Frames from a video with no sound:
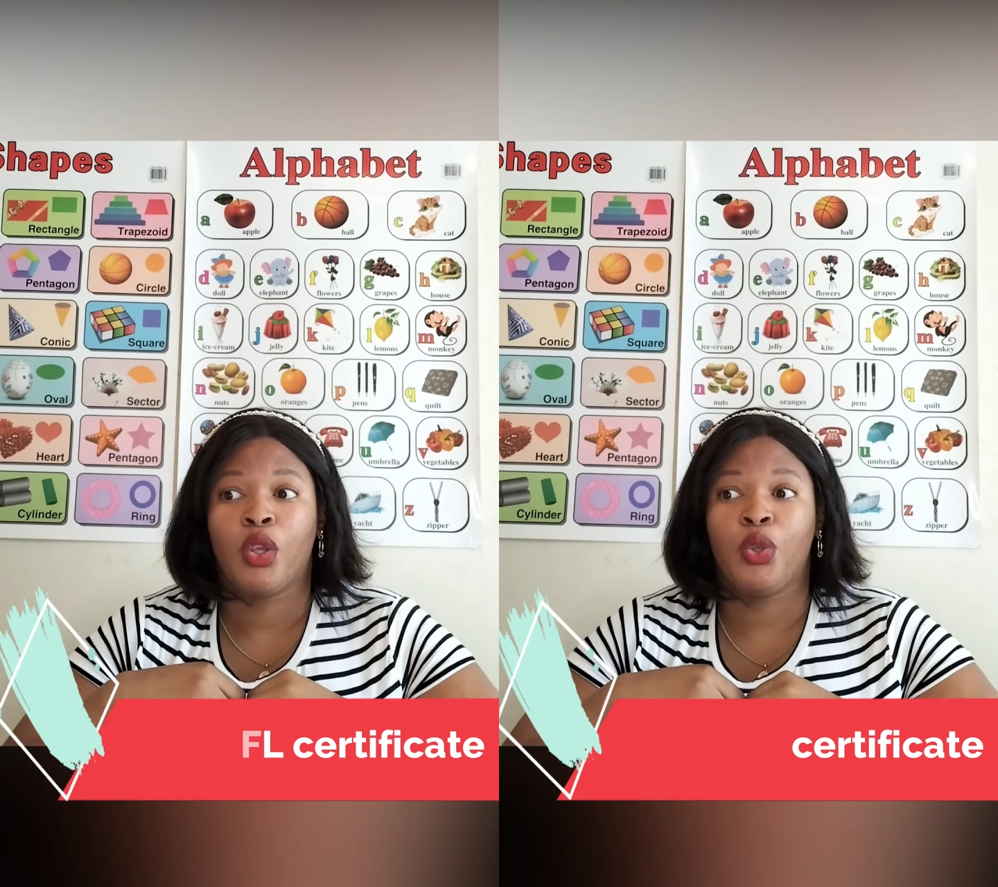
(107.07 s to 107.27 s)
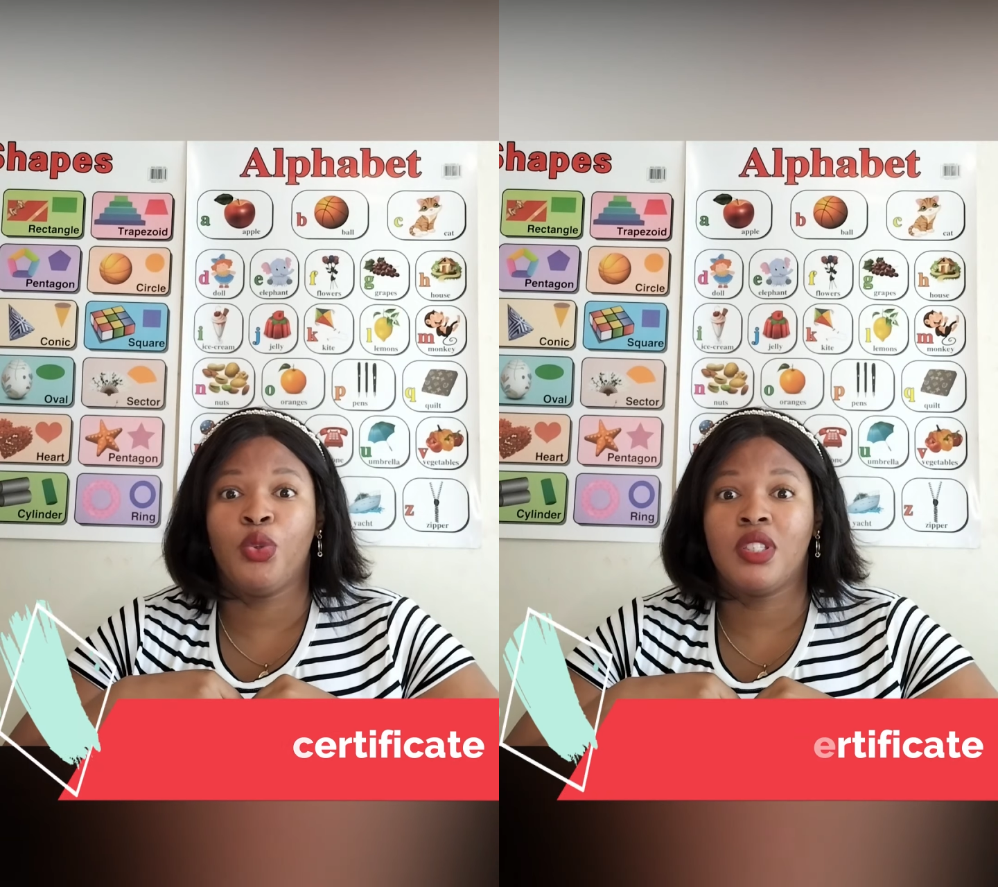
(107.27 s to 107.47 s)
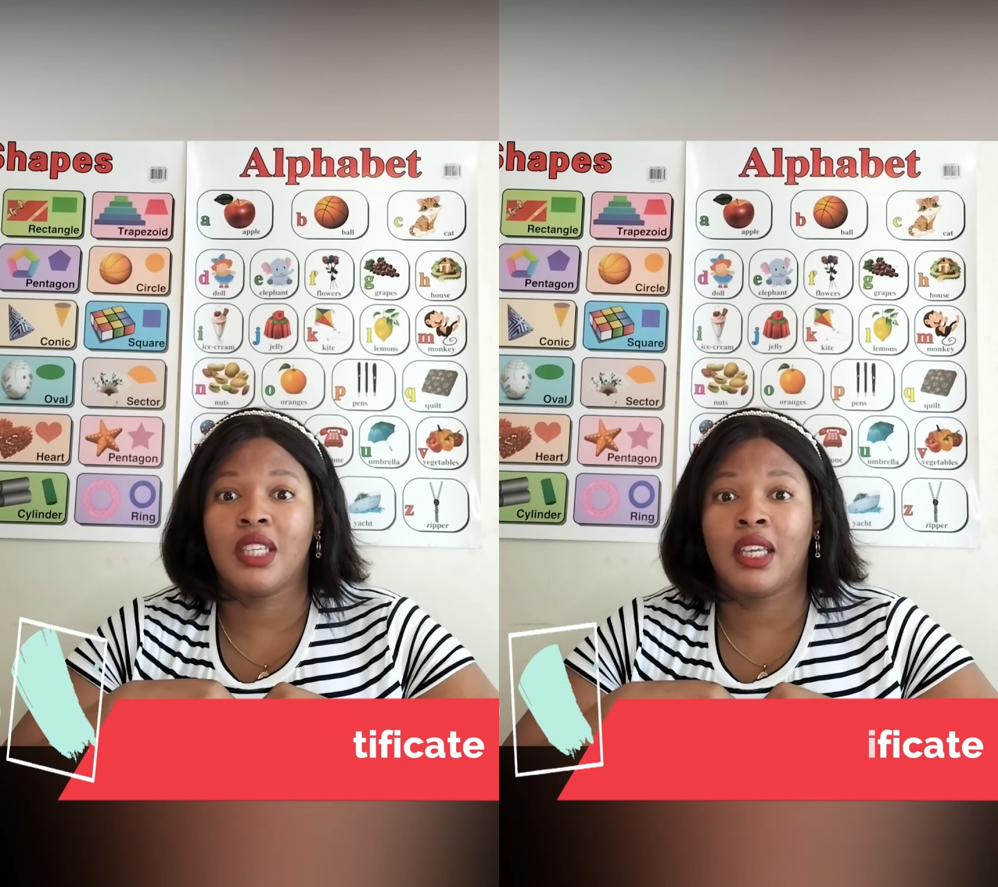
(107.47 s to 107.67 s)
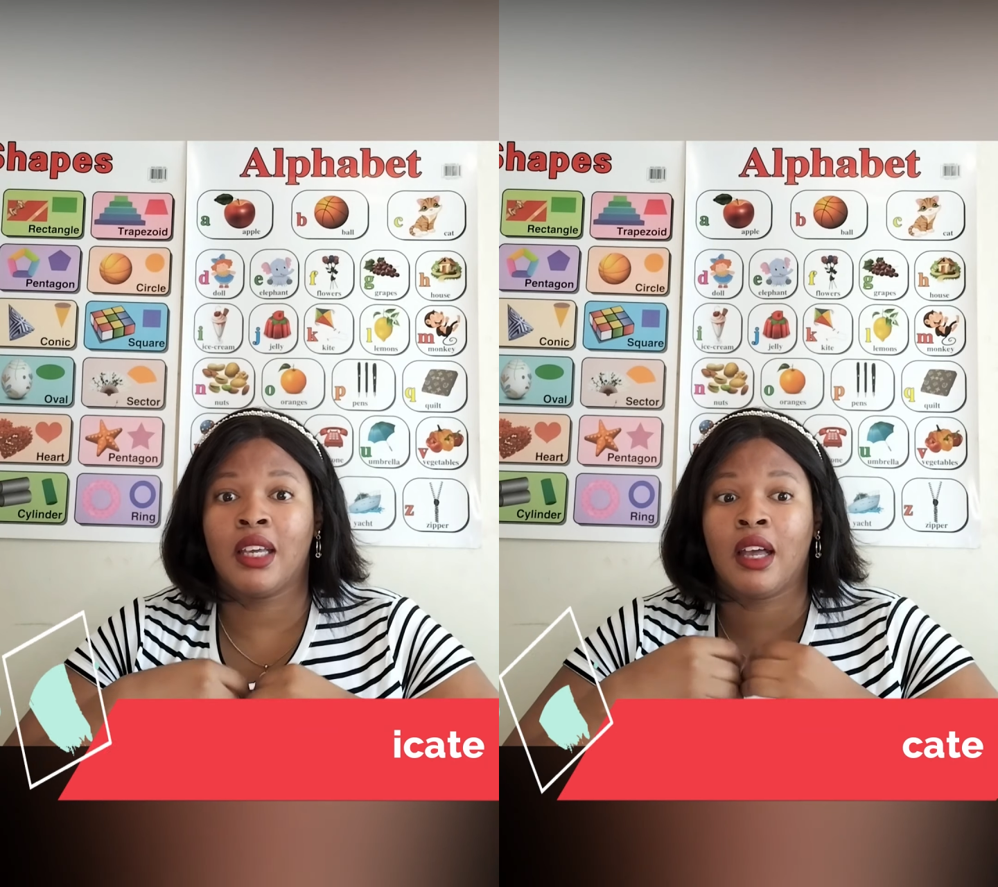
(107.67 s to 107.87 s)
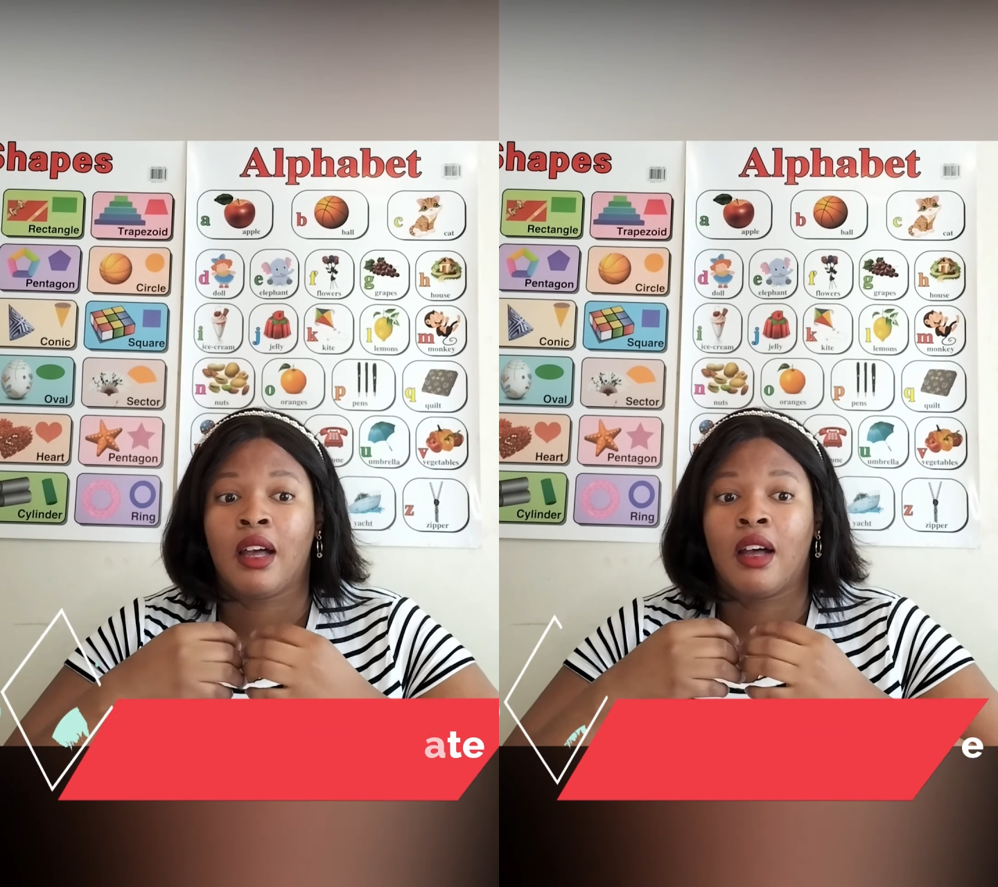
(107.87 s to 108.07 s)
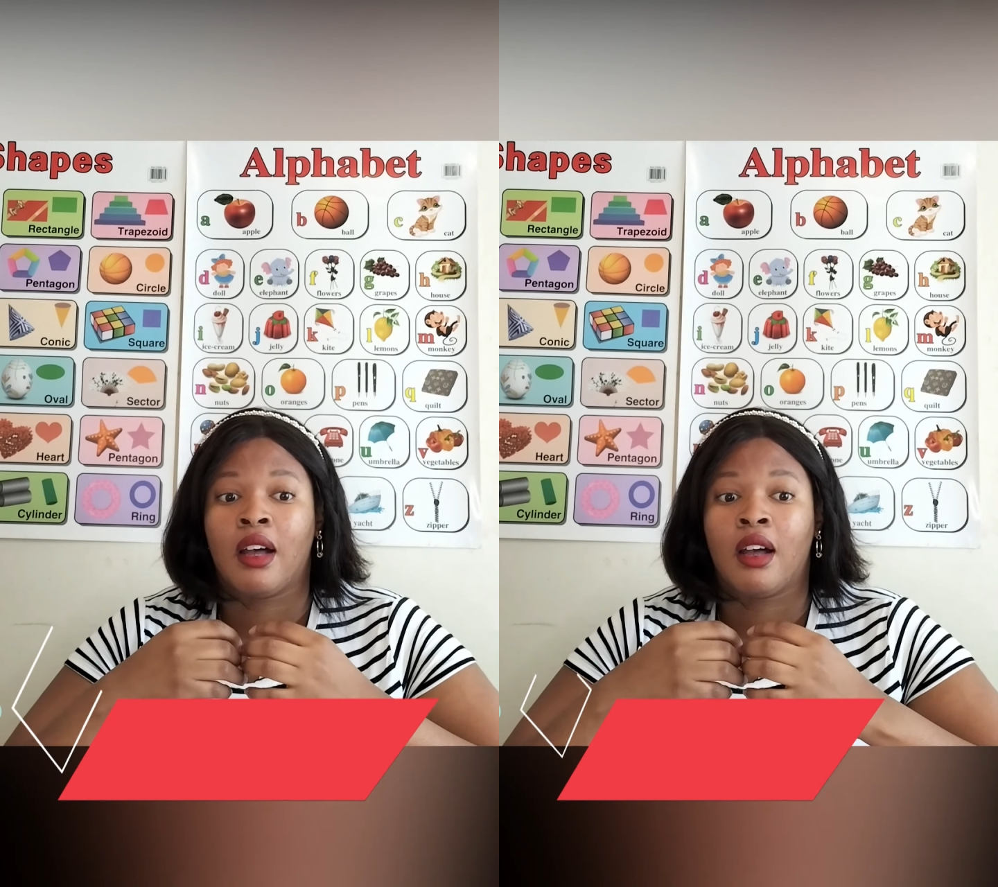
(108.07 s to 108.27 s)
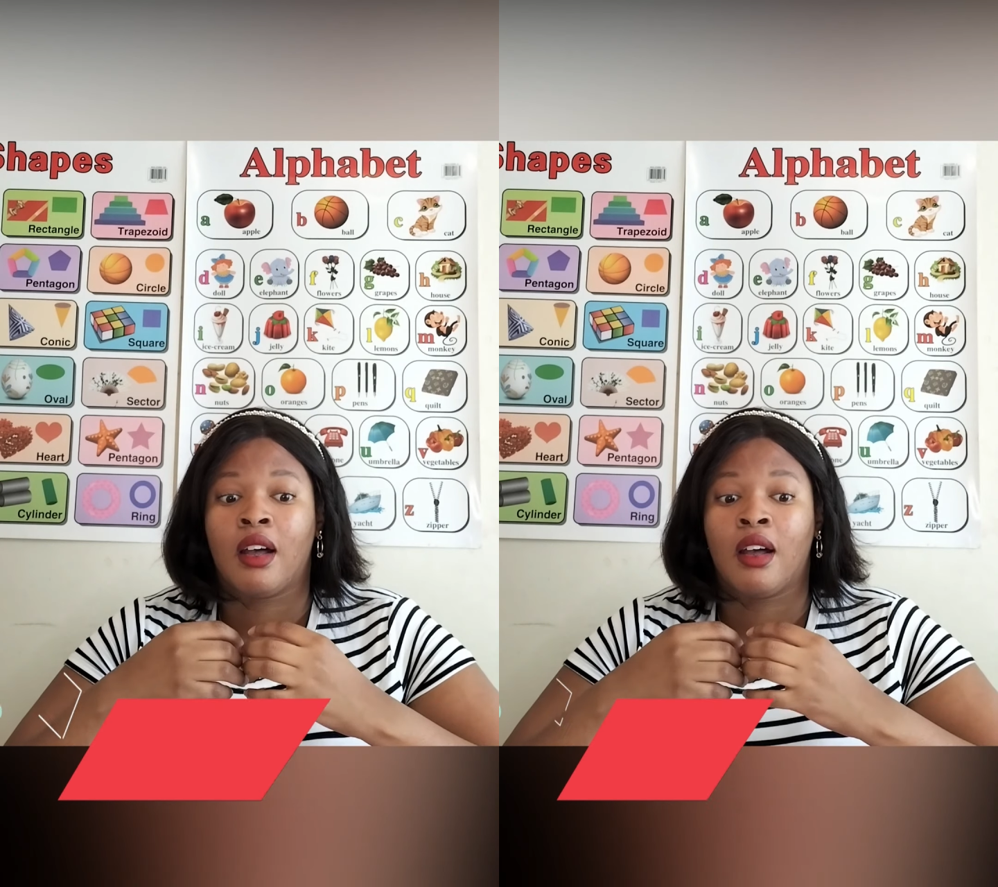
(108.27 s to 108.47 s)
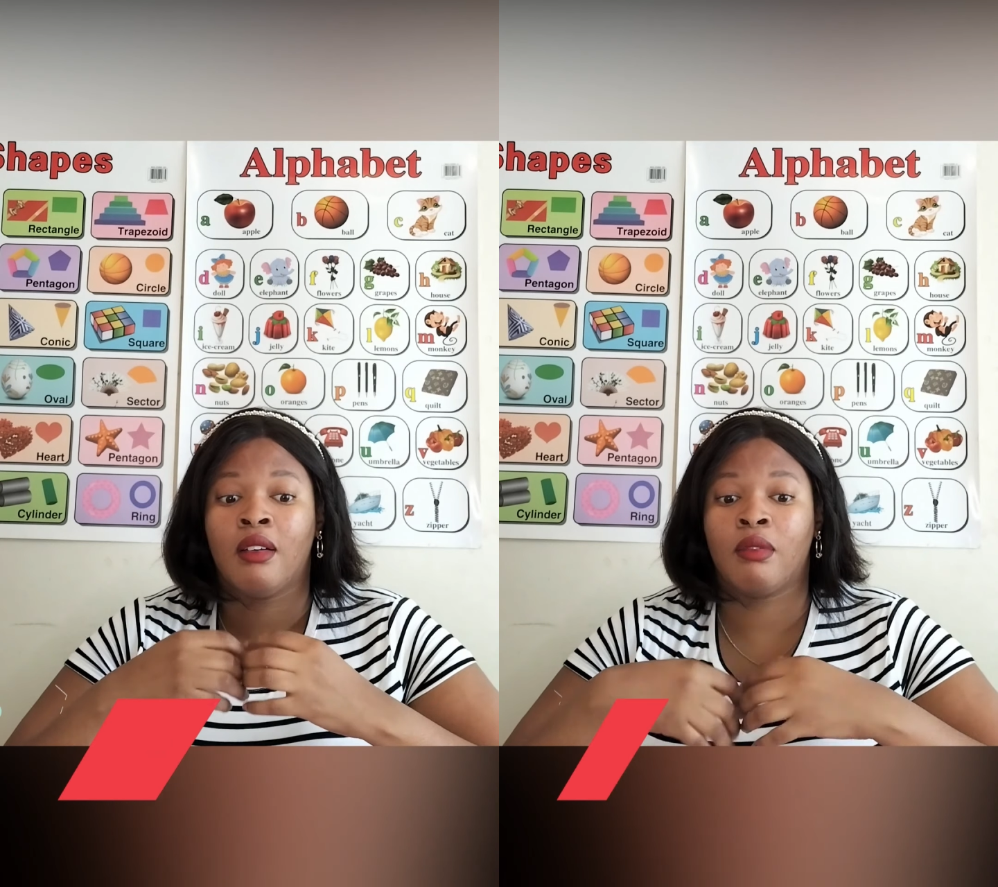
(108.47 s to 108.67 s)
using
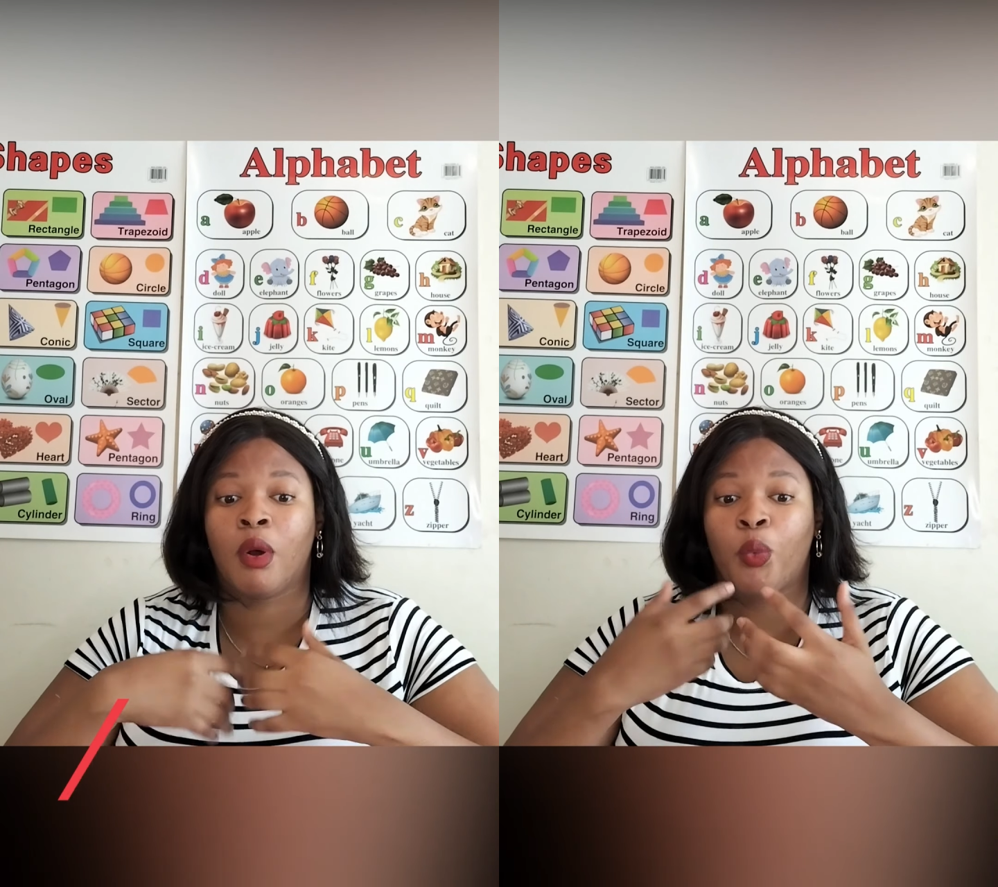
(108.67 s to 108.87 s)
a